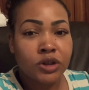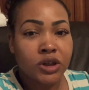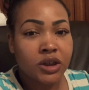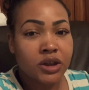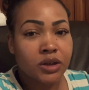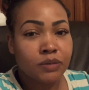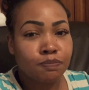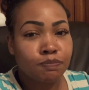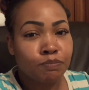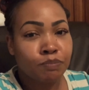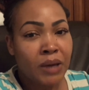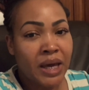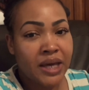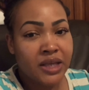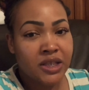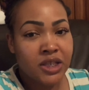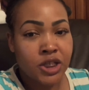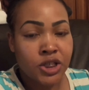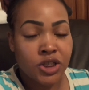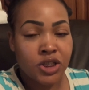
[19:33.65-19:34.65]
Just
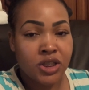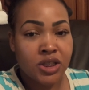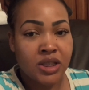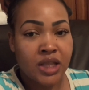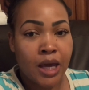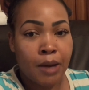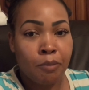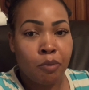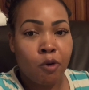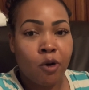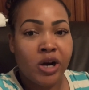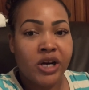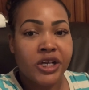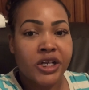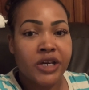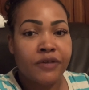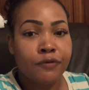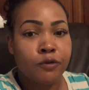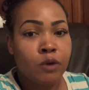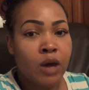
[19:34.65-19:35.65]
pay attention to that
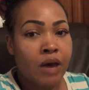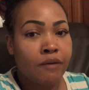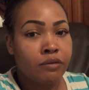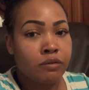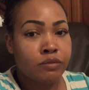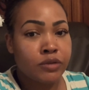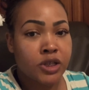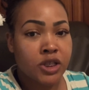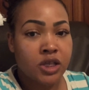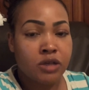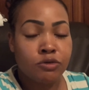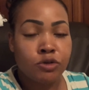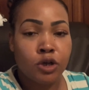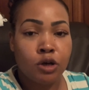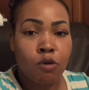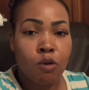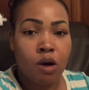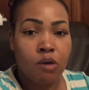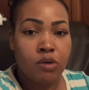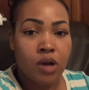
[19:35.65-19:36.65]
part if you haven't received your
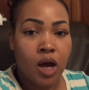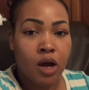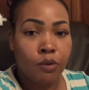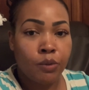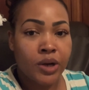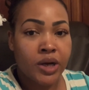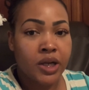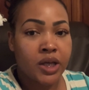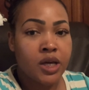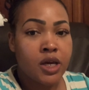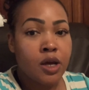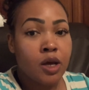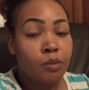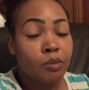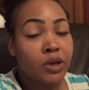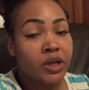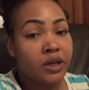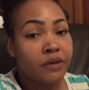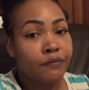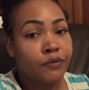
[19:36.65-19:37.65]
quote already.
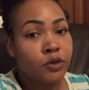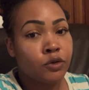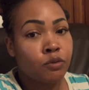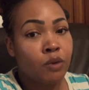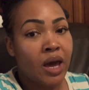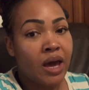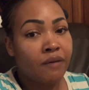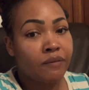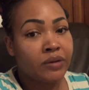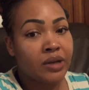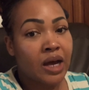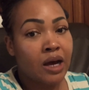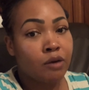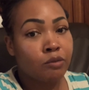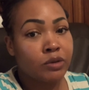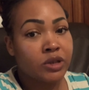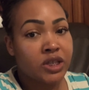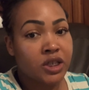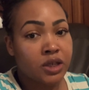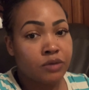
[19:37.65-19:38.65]
But if you have not
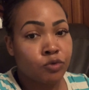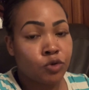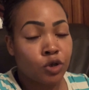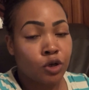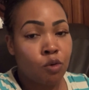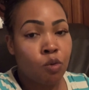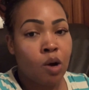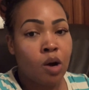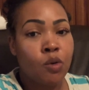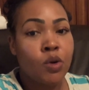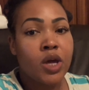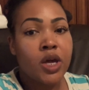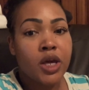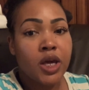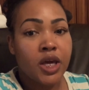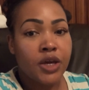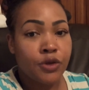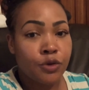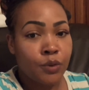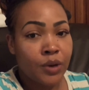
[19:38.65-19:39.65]
received your quote
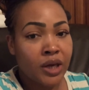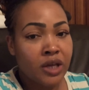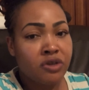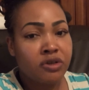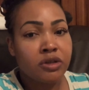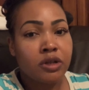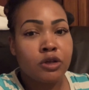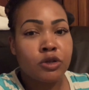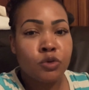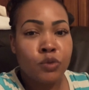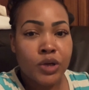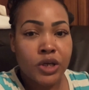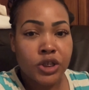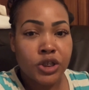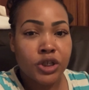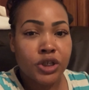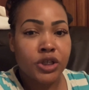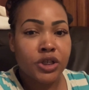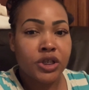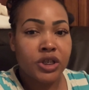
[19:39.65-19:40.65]
and you answer those
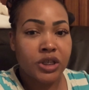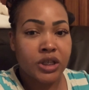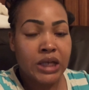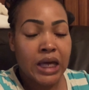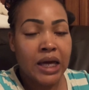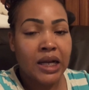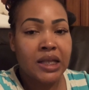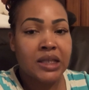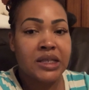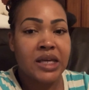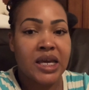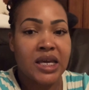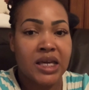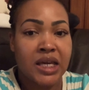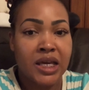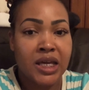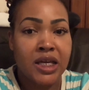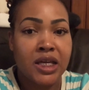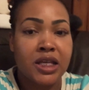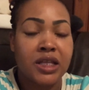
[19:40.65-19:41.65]
questions, just kind of take
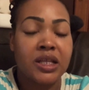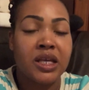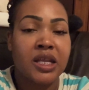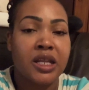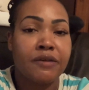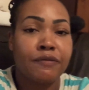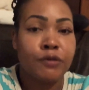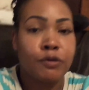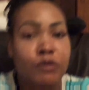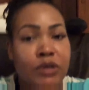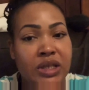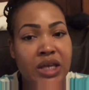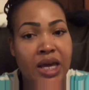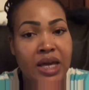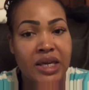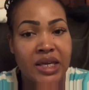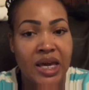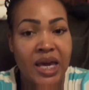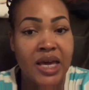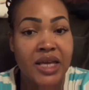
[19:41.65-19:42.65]
heed that if you
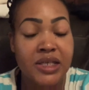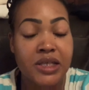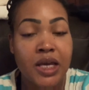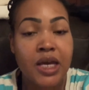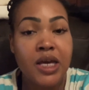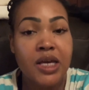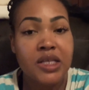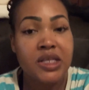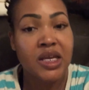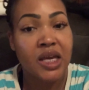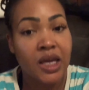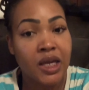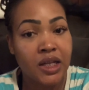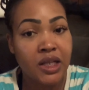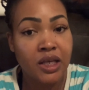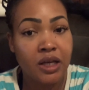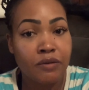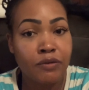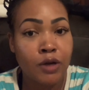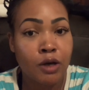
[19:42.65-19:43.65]
say yes to
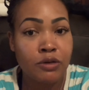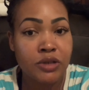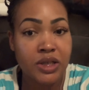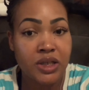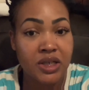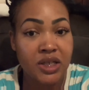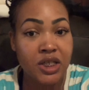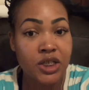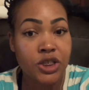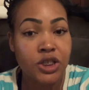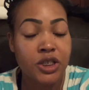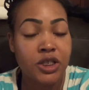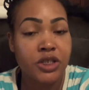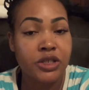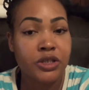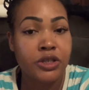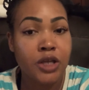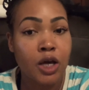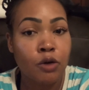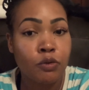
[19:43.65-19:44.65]
any of those
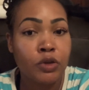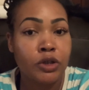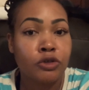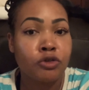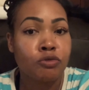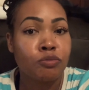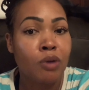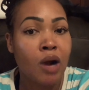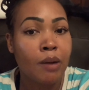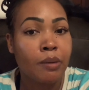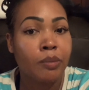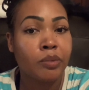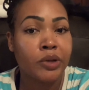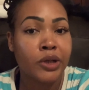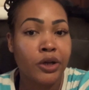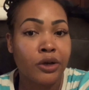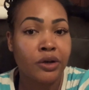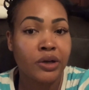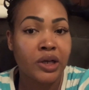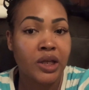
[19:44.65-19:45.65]
conditions, know that you
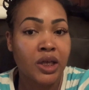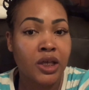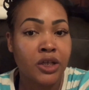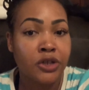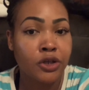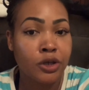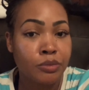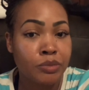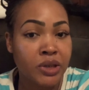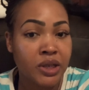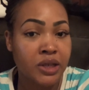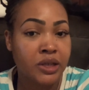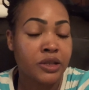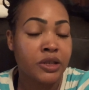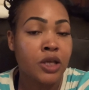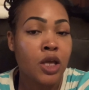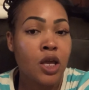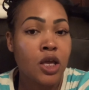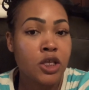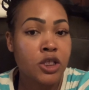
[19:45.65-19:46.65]
probably are going to end up
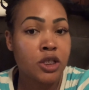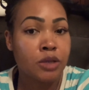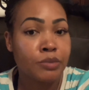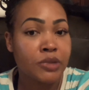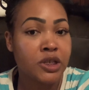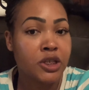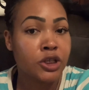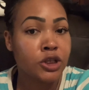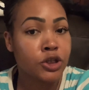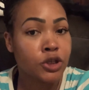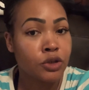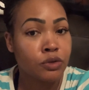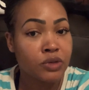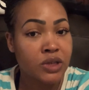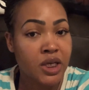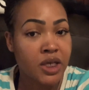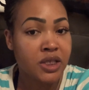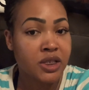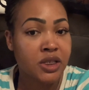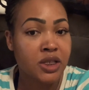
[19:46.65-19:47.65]
needing some additional
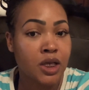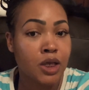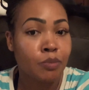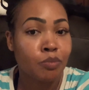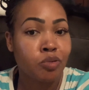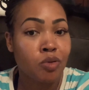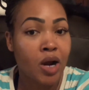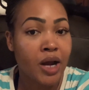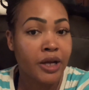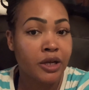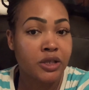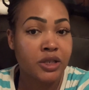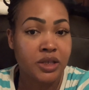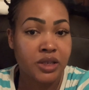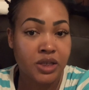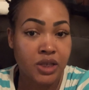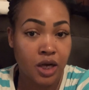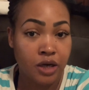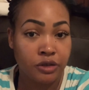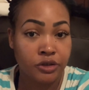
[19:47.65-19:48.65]
testing prior to
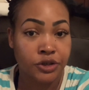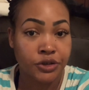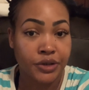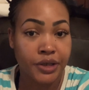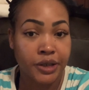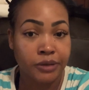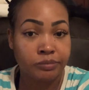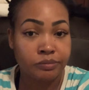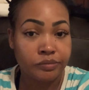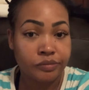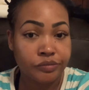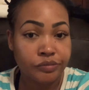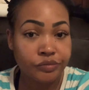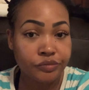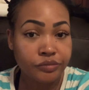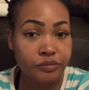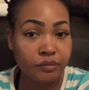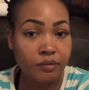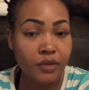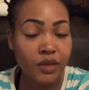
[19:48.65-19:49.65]
surgery.
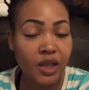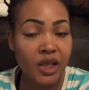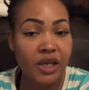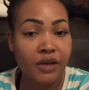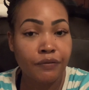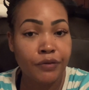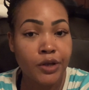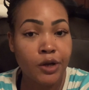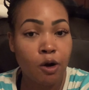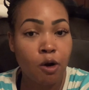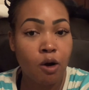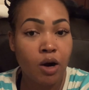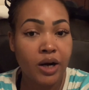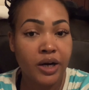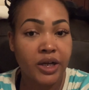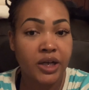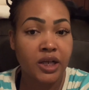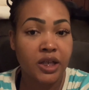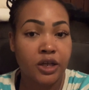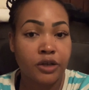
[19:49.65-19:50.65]
If there are
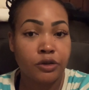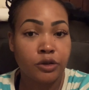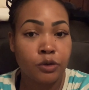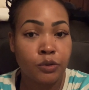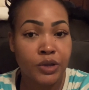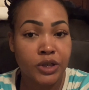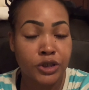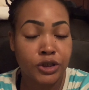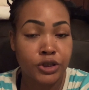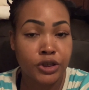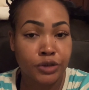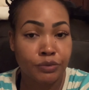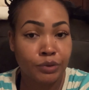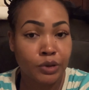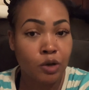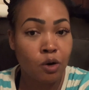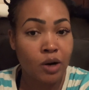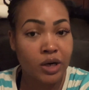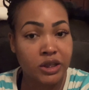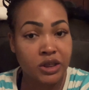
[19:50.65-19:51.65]
any other questions in
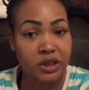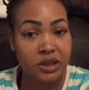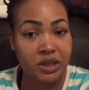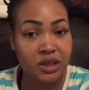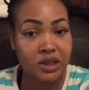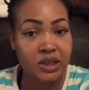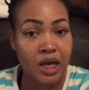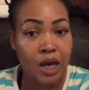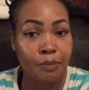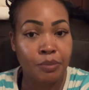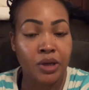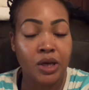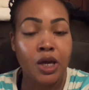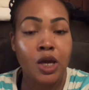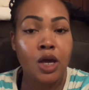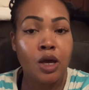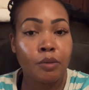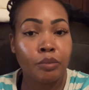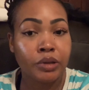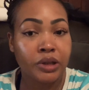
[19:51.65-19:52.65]
regards to this topic,
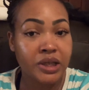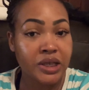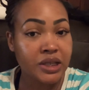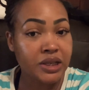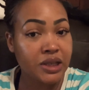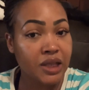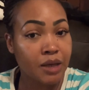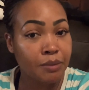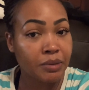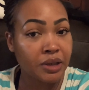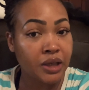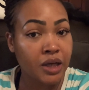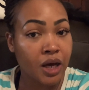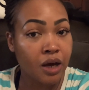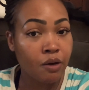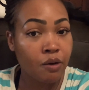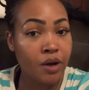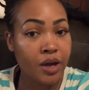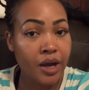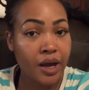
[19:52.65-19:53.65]
please let me
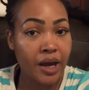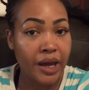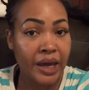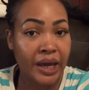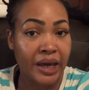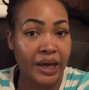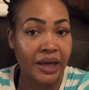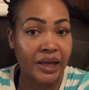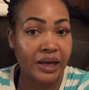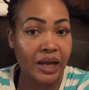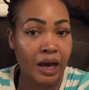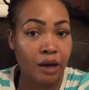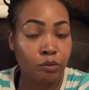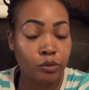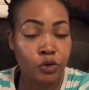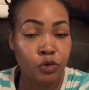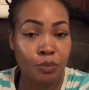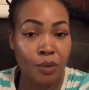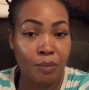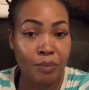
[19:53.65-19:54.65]
know, and I
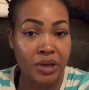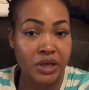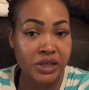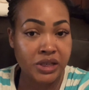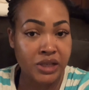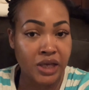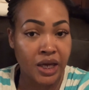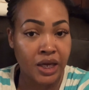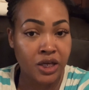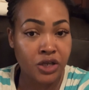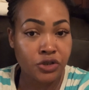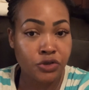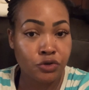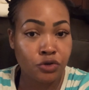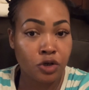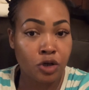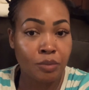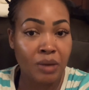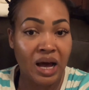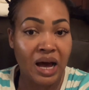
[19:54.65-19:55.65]
will do my best to
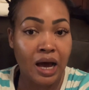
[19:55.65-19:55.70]
answer them.